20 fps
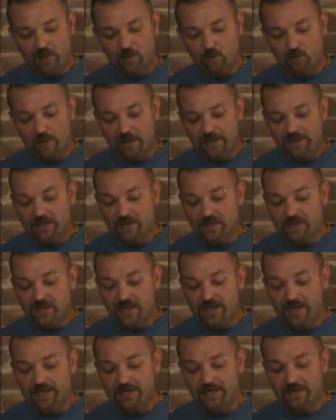remained
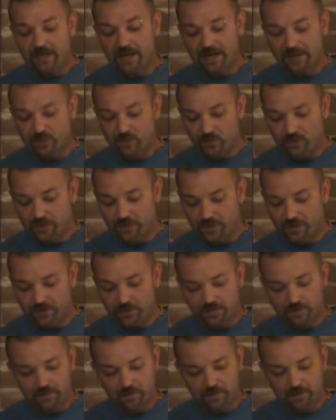authentic and
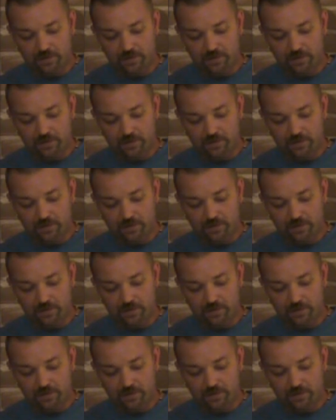traditional.